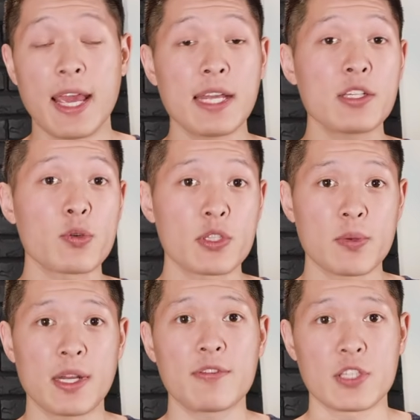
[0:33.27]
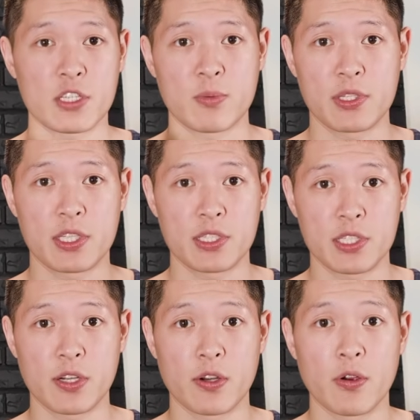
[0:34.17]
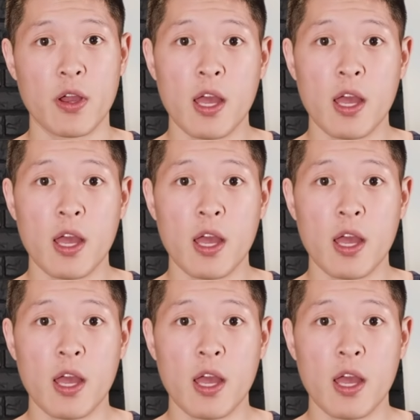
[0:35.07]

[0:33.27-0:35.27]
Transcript: and a twist weight of 6.60,